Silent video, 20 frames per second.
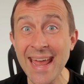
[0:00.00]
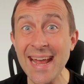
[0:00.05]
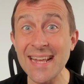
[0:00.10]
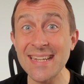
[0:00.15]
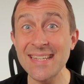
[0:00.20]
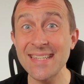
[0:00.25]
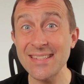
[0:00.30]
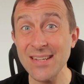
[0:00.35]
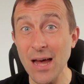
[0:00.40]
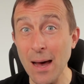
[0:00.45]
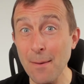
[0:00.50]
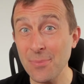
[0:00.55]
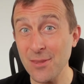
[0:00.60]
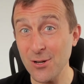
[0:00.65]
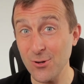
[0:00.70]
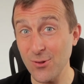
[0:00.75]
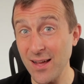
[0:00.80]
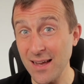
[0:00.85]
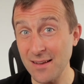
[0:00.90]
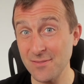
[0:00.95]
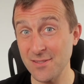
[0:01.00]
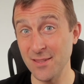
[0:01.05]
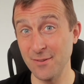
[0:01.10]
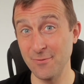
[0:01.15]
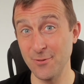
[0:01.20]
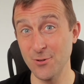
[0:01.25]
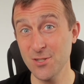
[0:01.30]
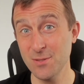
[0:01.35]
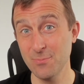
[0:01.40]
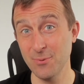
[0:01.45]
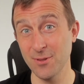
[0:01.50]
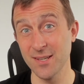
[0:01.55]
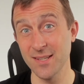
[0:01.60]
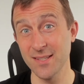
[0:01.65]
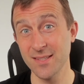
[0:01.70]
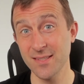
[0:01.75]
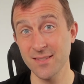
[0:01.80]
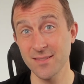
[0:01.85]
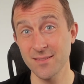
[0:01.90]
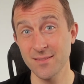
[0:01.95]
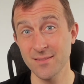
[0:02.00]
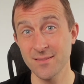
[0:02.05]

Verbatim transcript: and stop their lives in the first place.